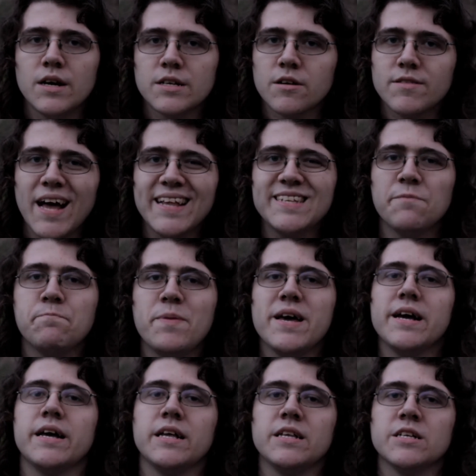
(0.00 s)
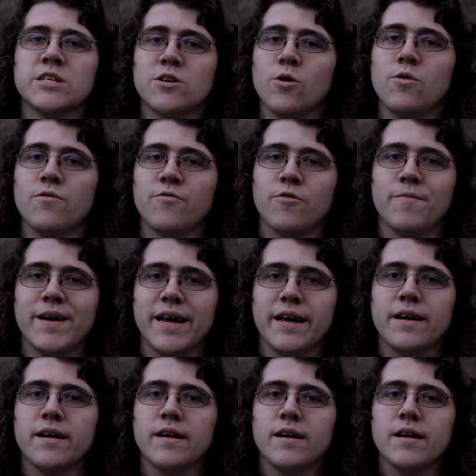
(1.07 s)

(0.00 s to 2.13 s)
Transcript: So that's a big concern for me.